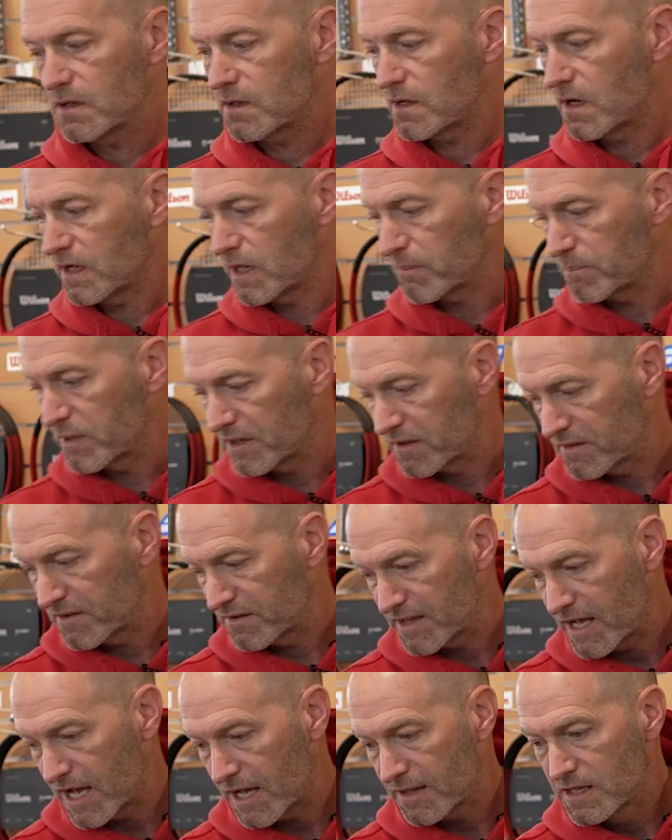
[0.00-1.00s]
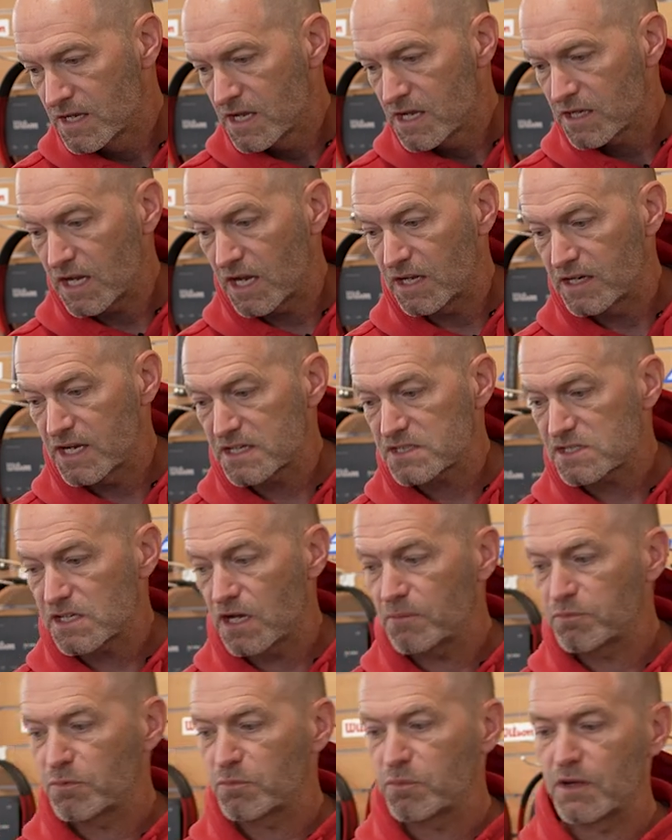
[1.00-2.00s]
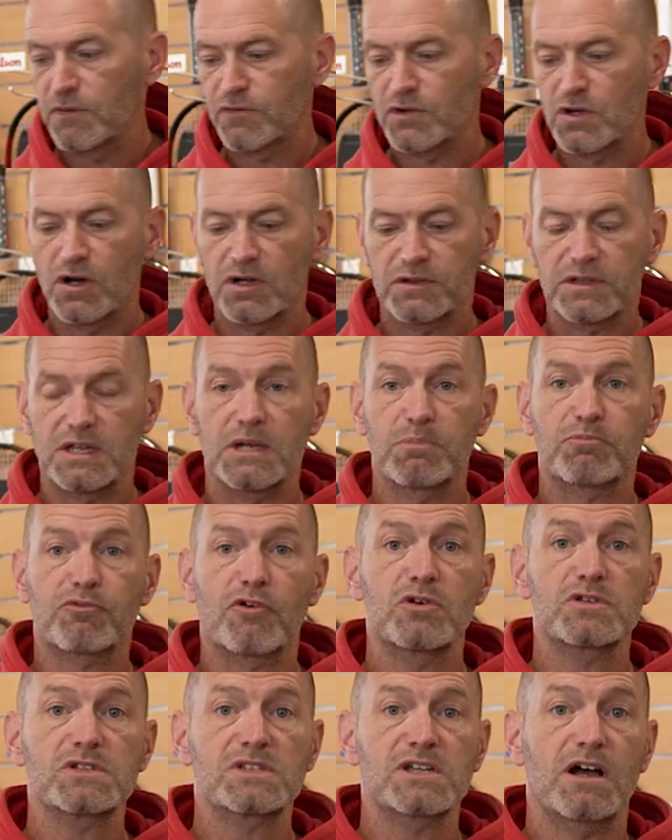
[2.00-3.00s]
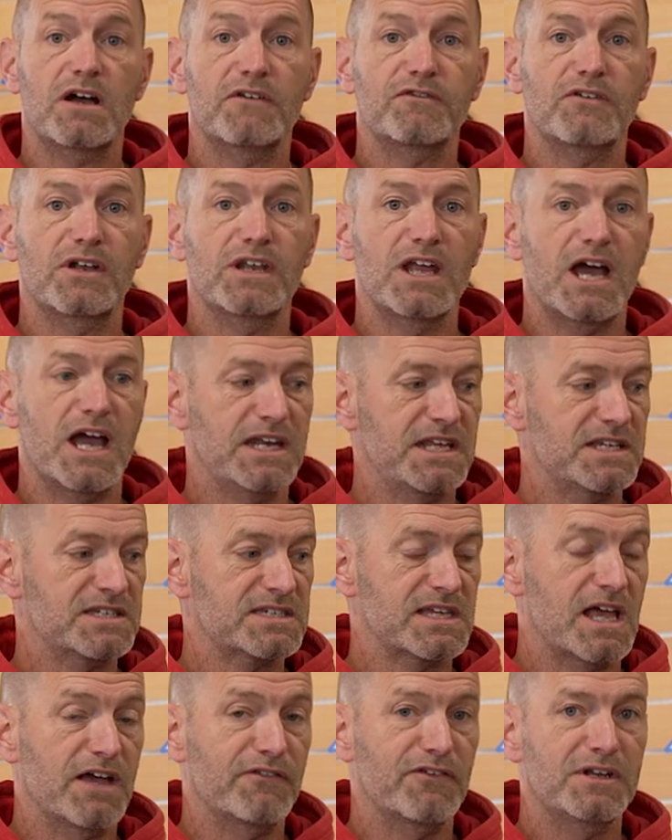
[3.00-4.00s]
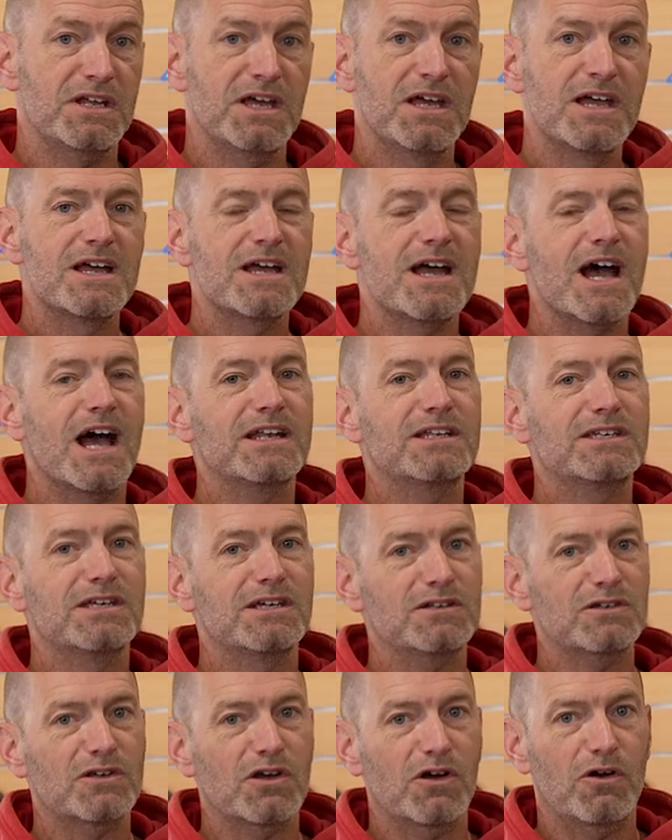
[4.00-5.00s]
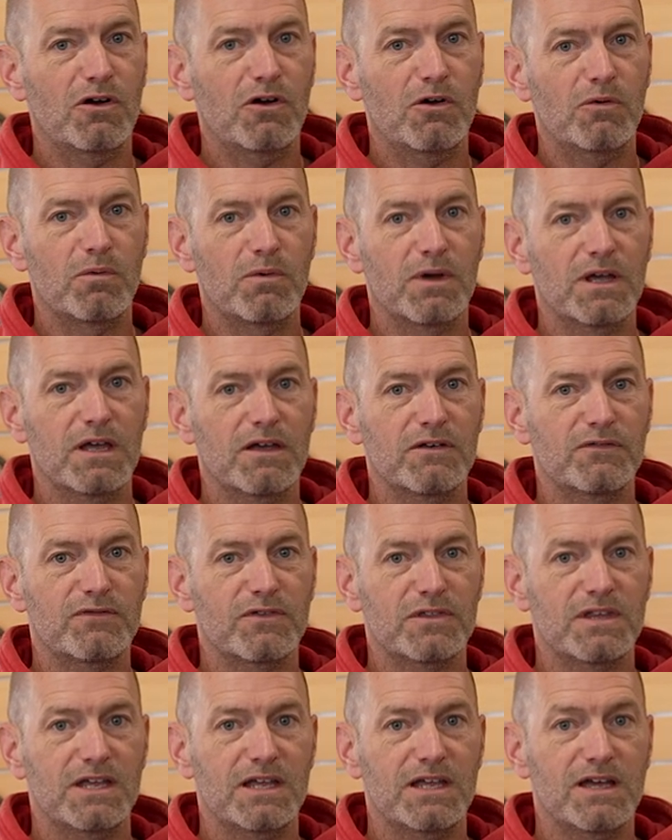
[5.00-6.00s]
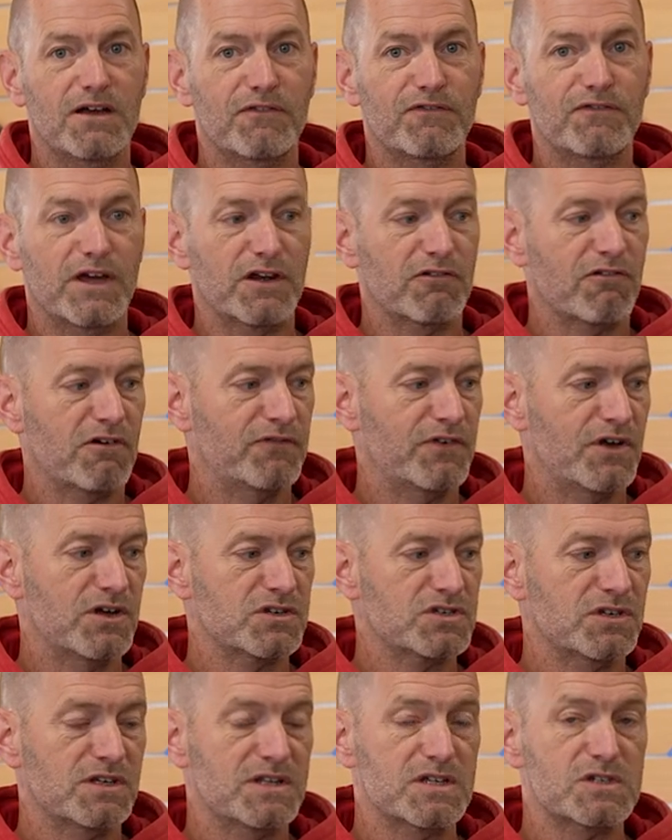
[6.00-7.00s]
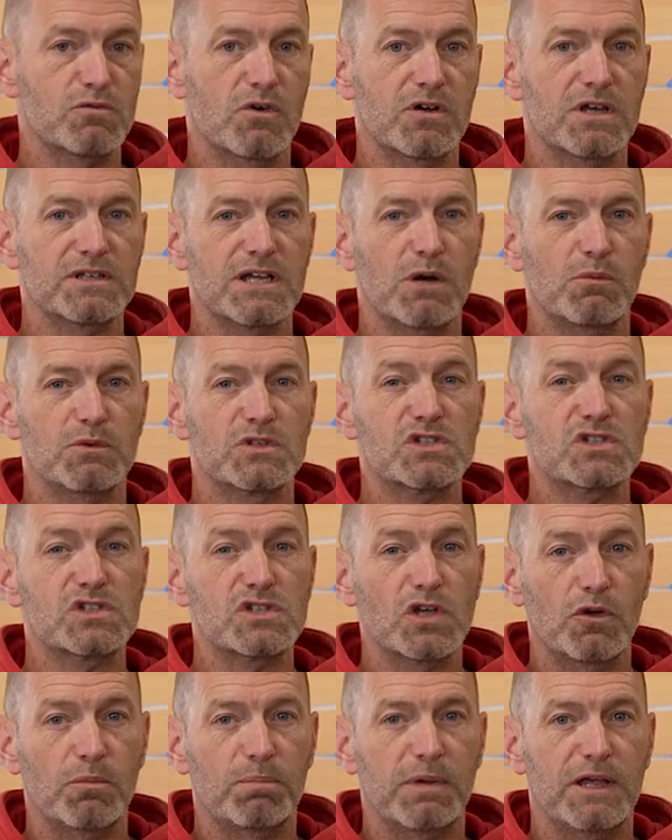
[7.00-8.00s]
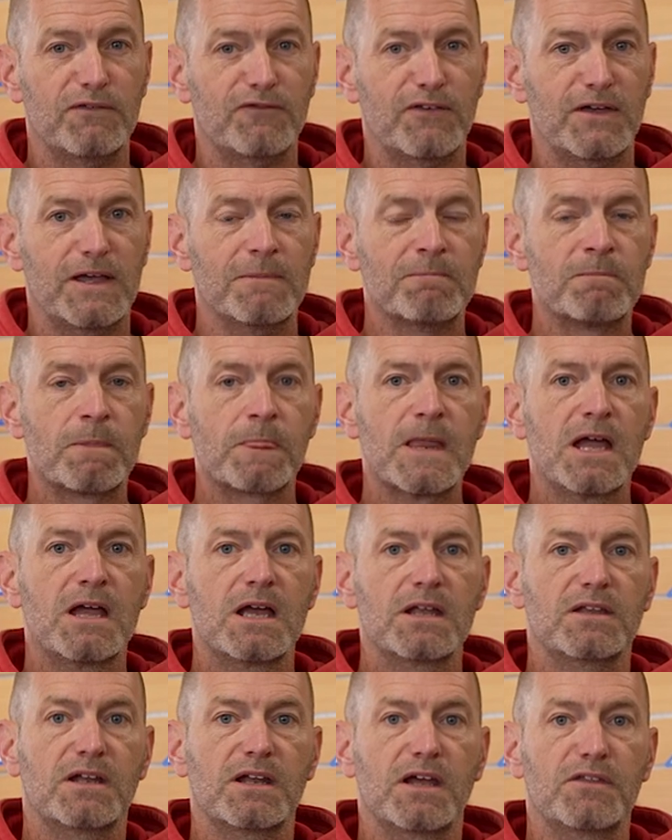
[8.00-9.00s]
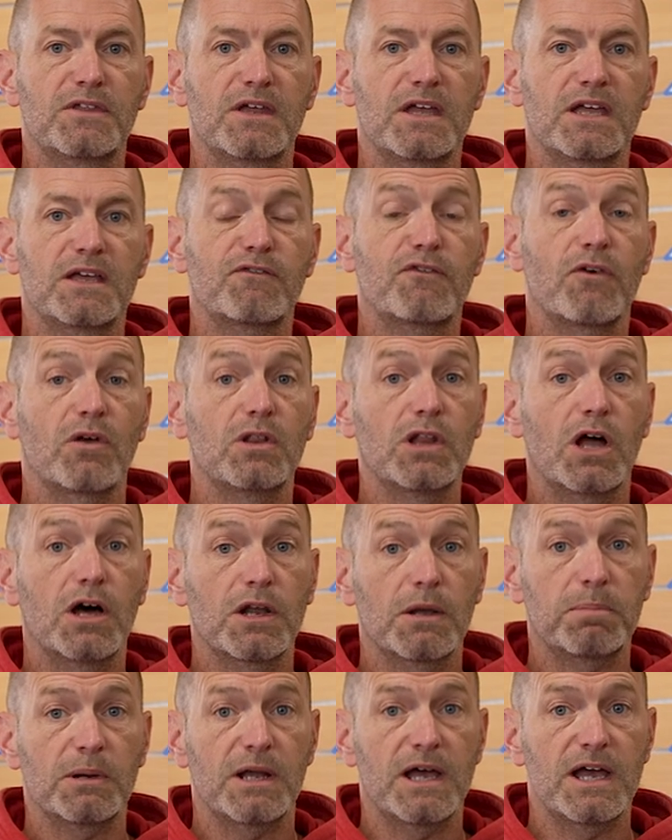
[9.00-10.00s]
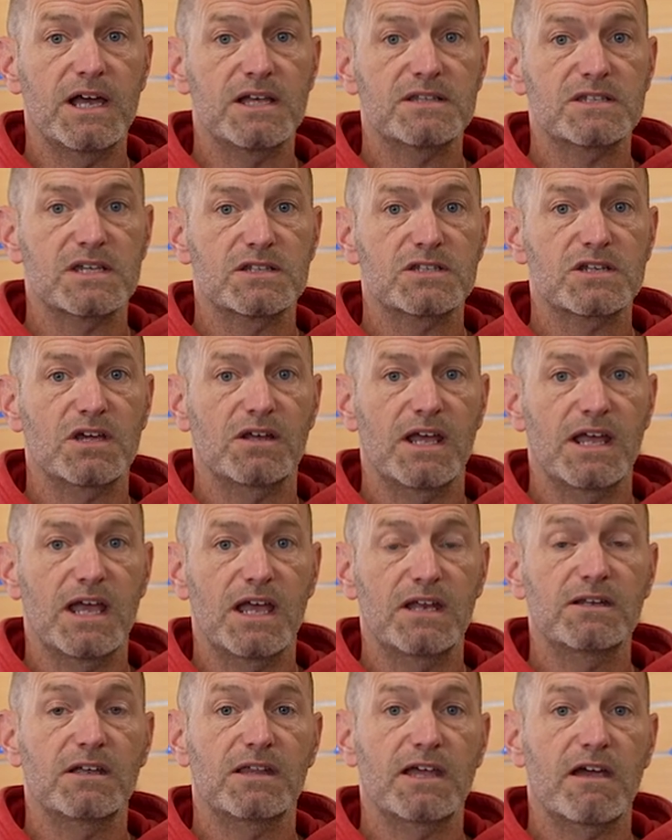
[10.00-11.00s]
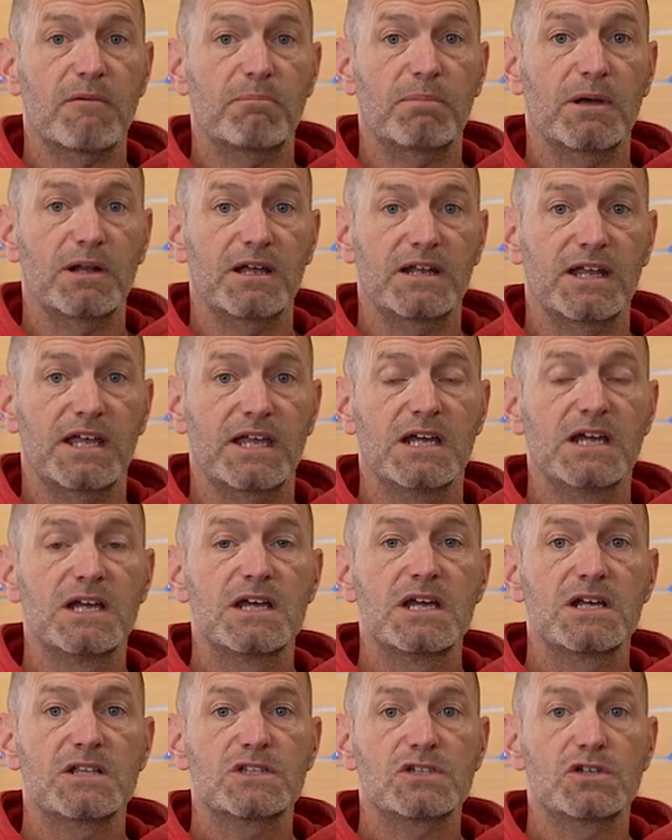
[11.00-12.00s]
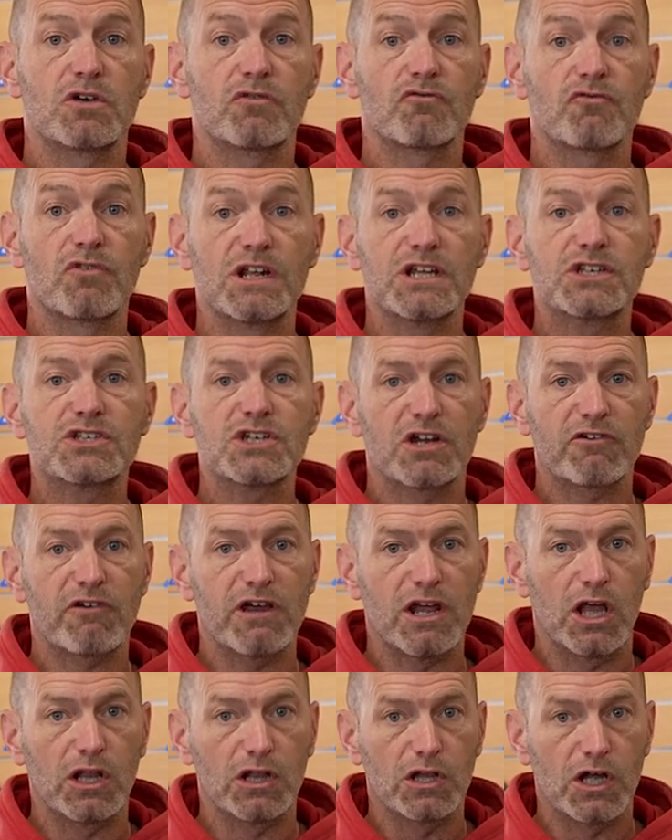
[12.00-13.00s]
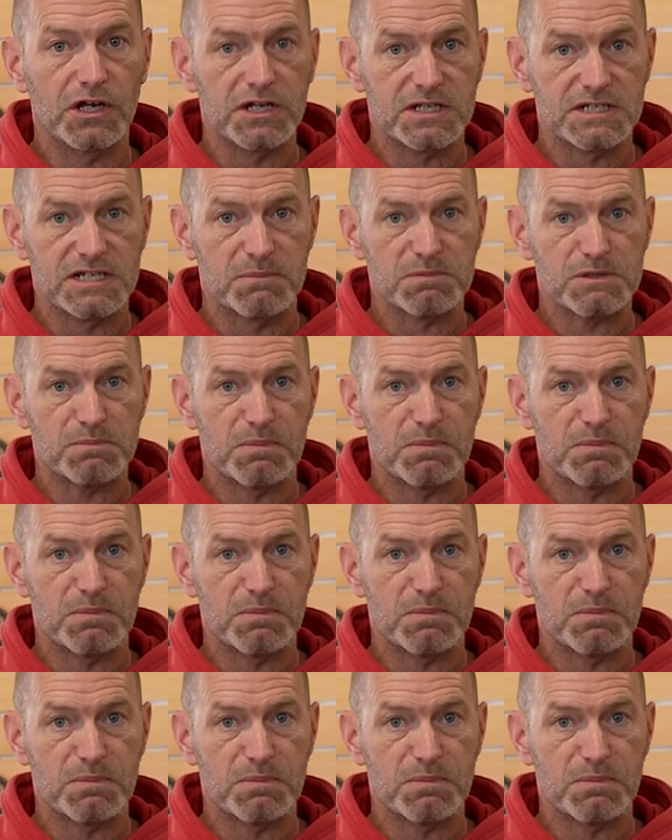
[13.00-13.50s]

Can't get better than that. Okay, next up, we've got the ProStaff 97. I didn't go with the Federer version of this one because that was so beefy that I think for a lot of players, it's going to hinder their ability to really generate a lot of tip